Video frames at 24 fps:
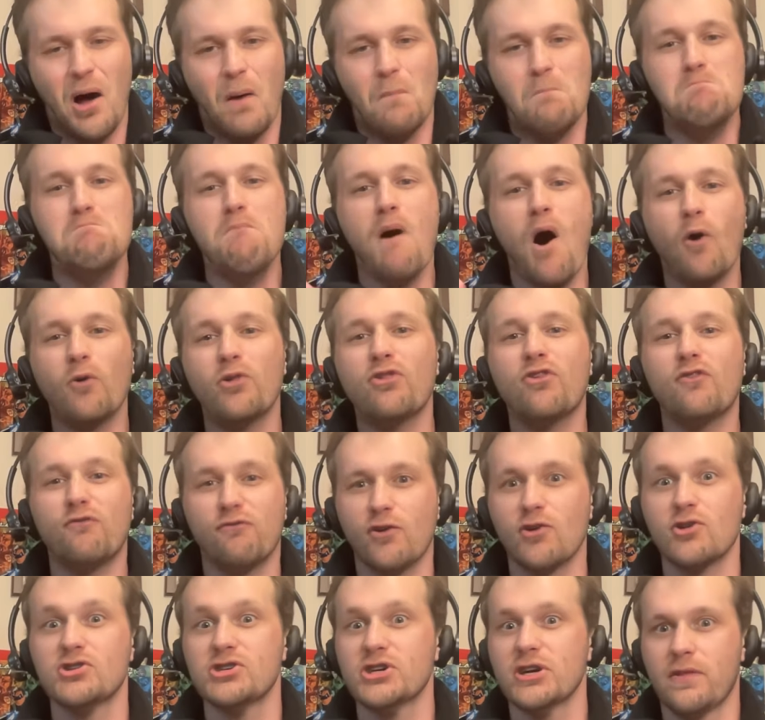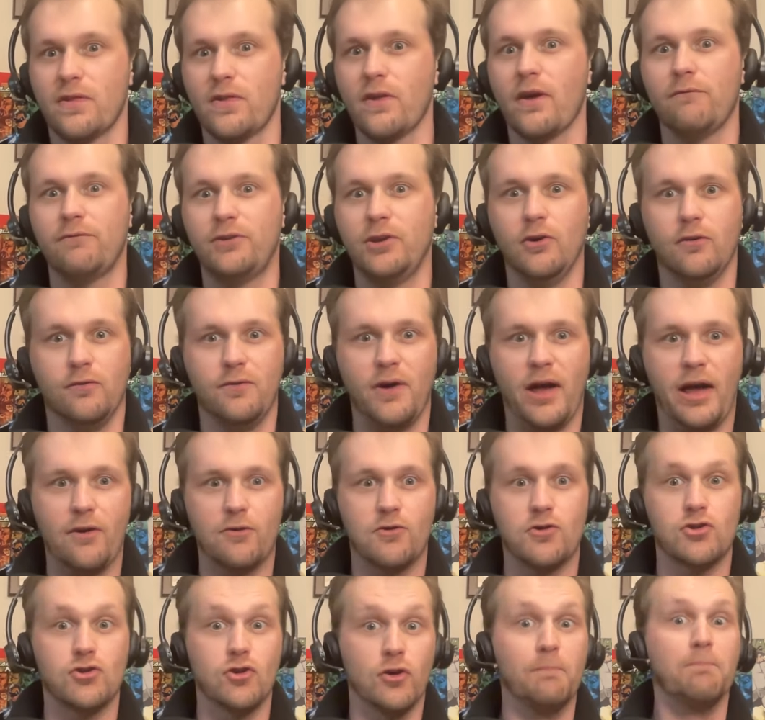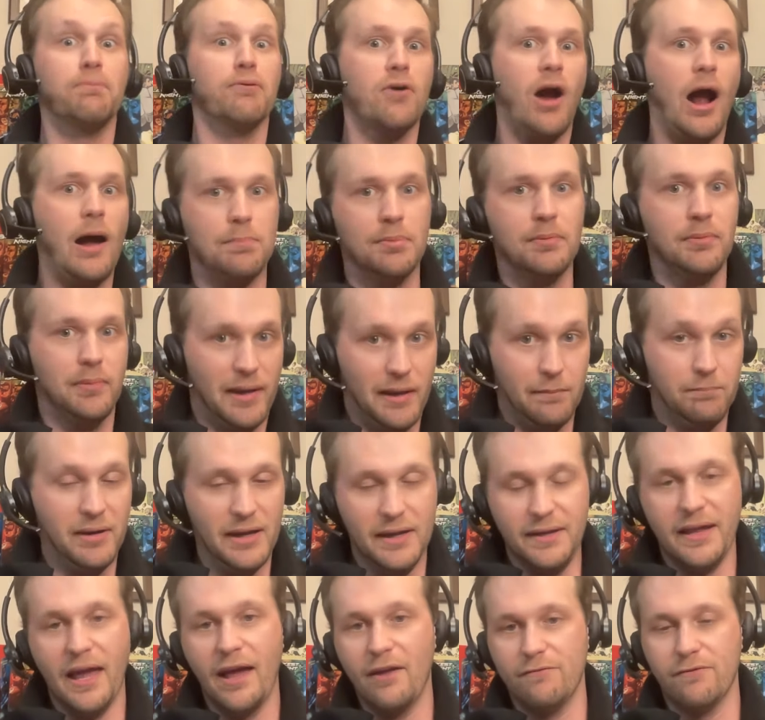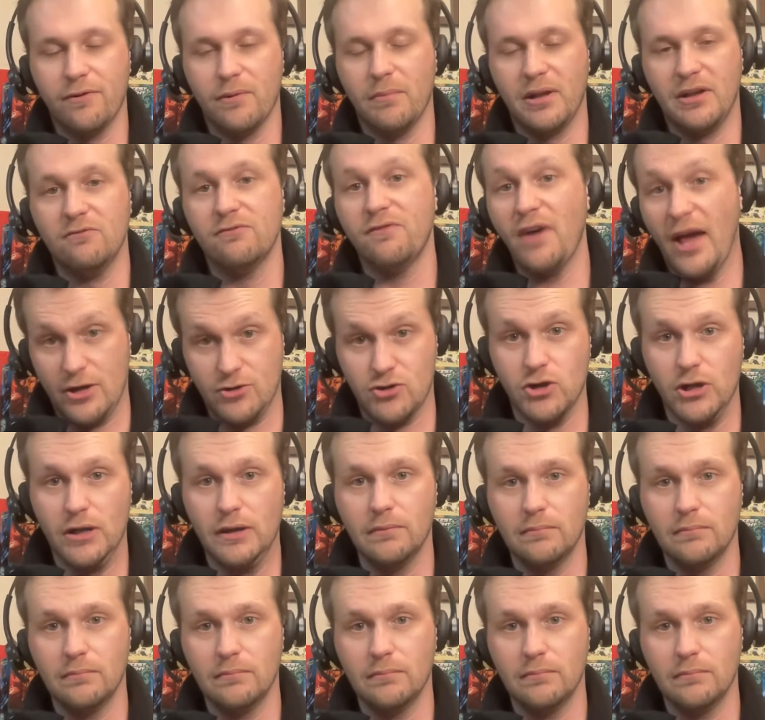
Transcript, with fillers: most versions of Two Face should probably be dead from infection.